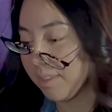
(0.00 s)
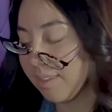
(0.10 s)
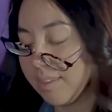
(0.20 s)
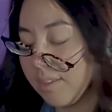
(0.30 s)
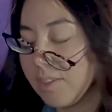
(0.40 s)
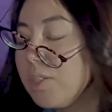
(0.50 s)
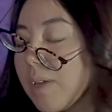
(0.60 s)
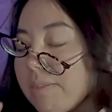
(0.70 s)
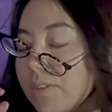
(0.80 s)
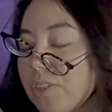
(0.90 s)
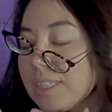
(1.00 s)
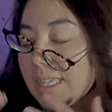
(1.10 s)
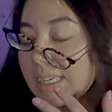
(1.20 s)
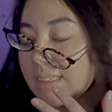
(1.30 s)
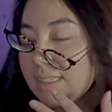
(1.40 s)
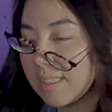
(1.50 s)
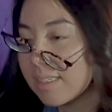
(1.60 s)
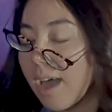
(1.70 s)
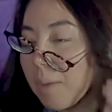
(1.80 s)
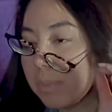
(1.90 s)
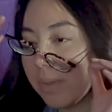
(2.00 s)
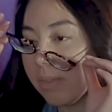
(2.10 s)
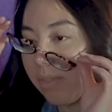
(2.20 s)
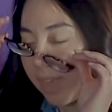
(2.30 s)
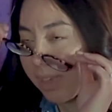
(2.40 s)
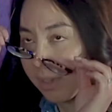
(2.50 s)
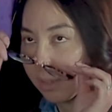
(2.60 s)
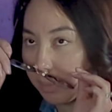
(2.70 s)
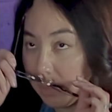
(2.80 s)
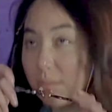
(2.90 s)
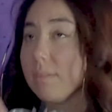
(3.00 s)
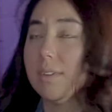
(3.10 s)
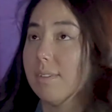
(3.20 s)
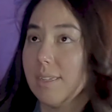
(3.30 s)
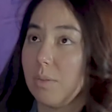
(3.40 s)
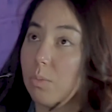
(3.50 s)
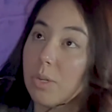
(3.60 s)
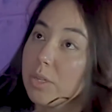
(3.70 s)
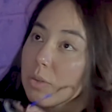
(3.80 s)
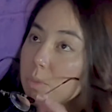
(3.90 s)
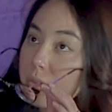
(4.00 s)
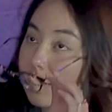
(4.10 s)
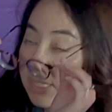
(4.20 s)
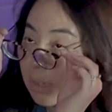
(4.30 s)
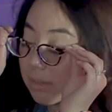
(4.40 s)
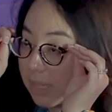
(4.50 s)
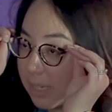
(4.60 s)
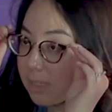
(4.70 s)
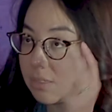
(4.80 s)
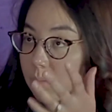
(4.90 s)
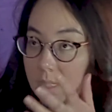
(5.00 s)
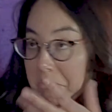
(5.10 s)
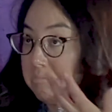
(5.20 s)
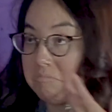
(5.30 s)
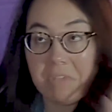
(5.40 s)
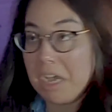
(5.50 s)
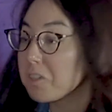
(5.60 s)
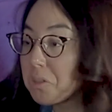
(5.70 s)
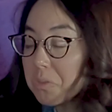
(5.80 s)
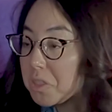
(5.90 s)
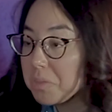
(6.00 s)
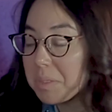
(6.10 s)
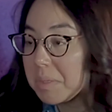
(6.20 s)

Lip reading: Well, do you ever just, like, stop and think about, like, what your words sound like to actual human